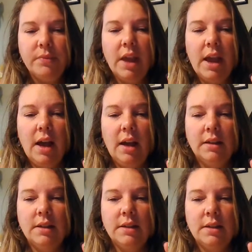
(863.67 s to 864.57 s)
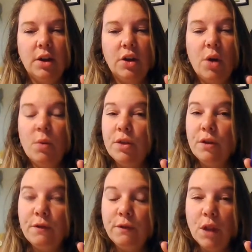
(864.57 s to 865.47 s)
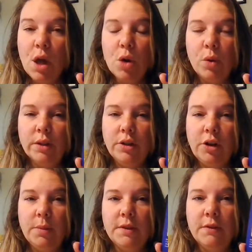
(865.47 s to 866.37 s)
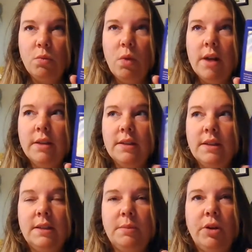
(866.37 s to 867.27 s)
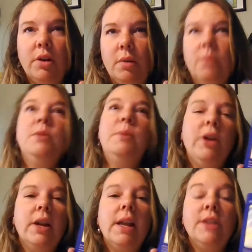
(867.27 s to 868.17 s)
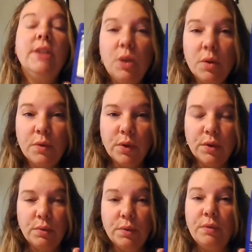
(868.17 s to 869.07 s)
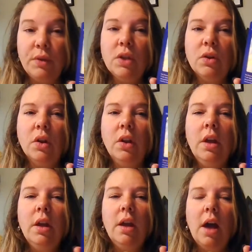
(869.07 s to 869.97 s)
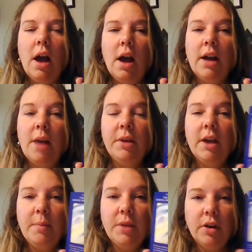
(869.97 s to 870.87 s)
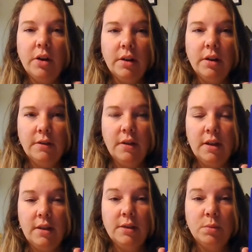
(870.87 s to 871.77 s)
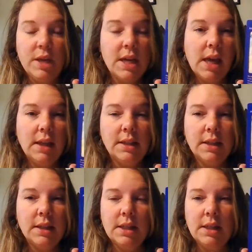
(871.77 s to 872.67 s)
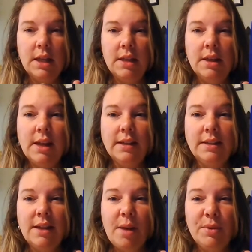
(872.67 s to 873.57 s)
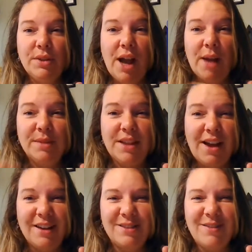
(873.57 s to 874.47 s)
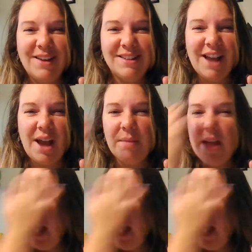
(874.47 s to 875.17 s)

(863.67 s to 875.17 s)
and go with the flow in terms of what the spirit and the universe reveal coming up here in this weekend and then in the next couple times, high divine time.